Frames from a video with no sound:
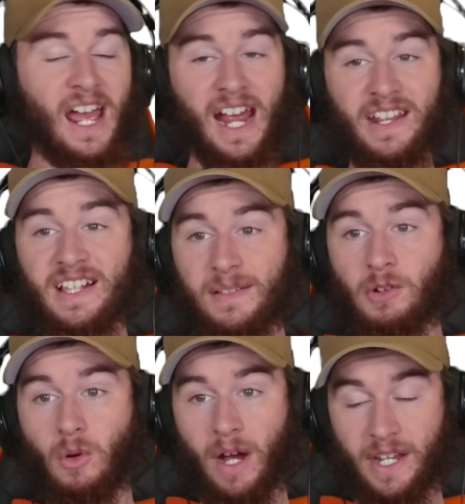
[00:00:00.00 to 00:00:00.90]
And there's some
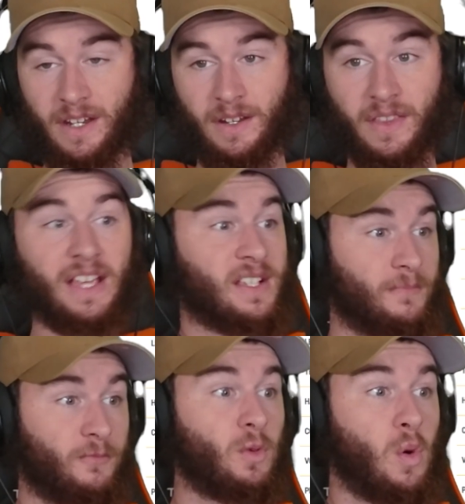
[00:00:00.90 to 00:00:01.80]

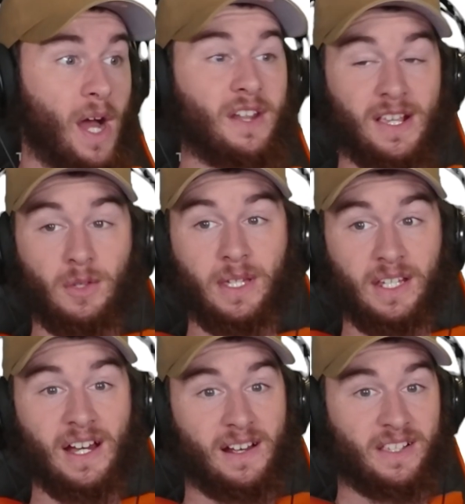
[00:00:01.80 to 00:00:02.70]
quite nice looking
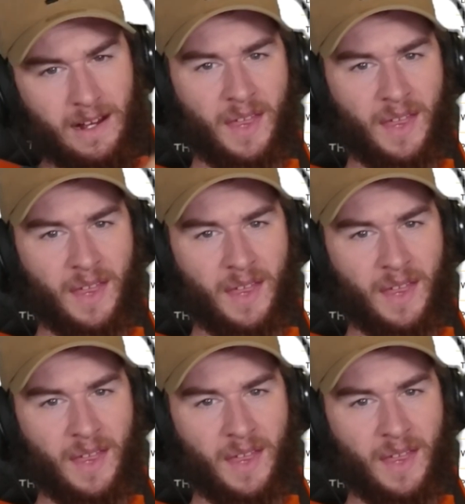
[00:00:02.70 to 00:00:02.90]
cards.